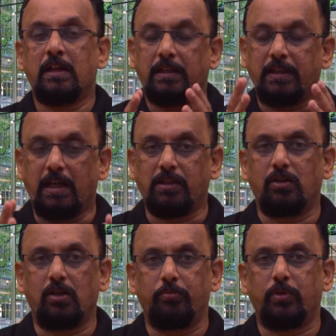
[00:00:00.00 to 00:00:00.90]
The
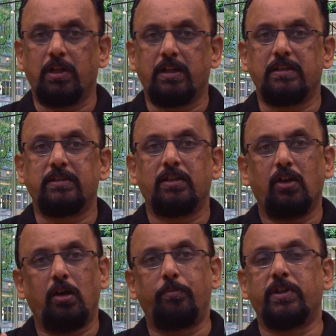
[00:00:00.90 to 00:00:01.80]
other component is
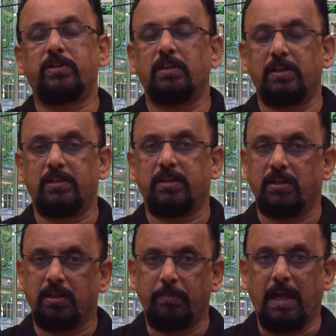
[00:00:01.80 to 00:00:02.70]
the operational risk
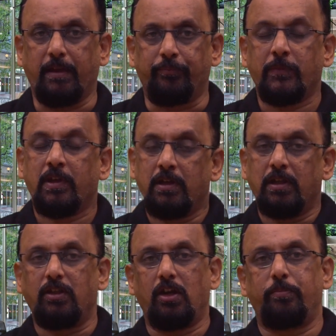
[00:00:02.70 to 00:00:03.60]
in the bank.
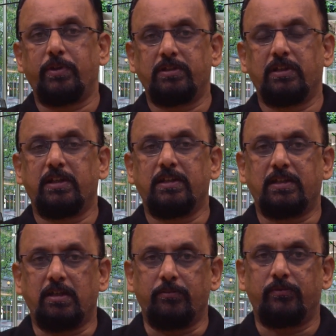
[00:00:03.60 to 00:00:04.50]
The operational
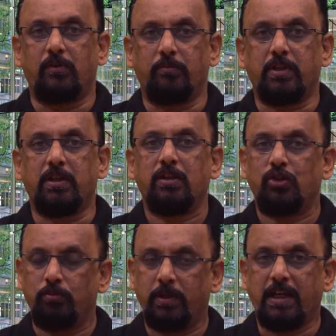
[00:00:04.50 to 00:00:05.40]
risk comes from the
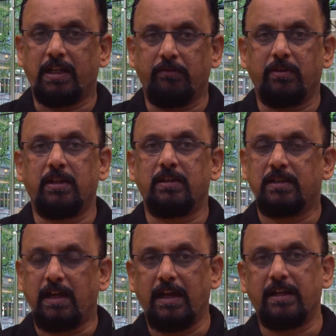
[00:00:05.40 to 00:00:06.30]
human
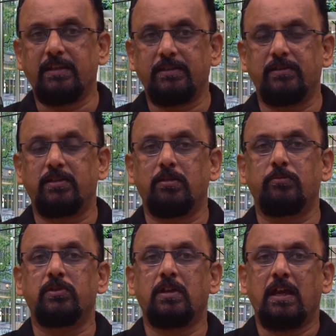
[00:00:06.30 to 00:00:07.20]
activities, IT
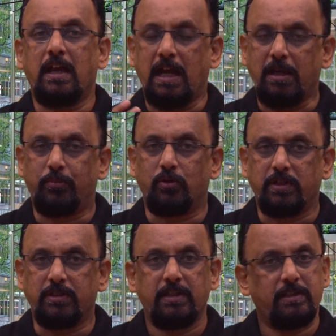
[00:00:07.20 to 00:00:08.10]
systems and
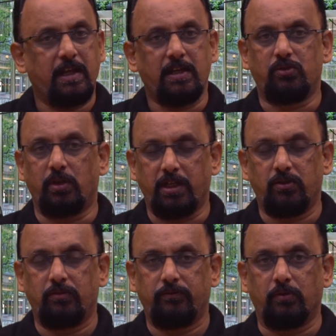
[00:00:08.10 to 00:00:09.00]
processes, and so on and
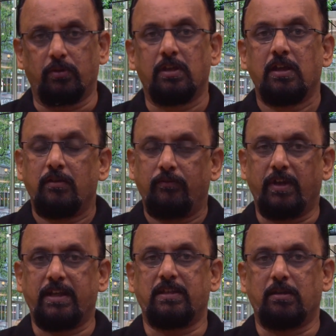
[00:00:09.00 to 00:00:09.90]
so forth.
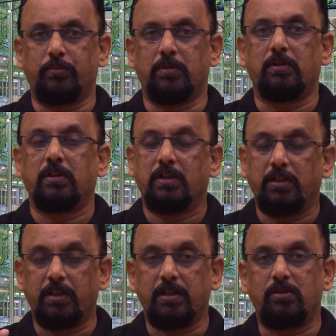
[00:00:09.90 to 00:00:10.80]
For example,
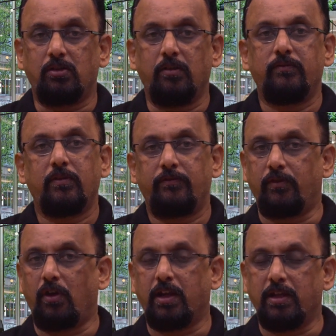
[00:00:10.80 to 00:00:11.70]
the risk of
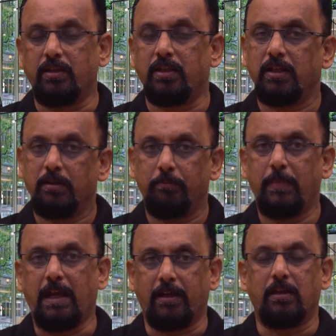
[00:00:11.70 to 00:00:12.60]
fraud in the
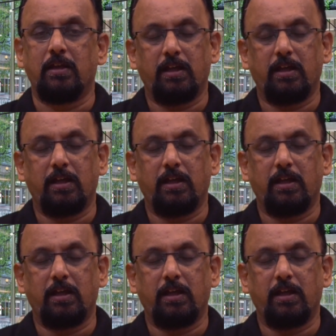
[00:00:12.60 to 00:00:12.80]
bank.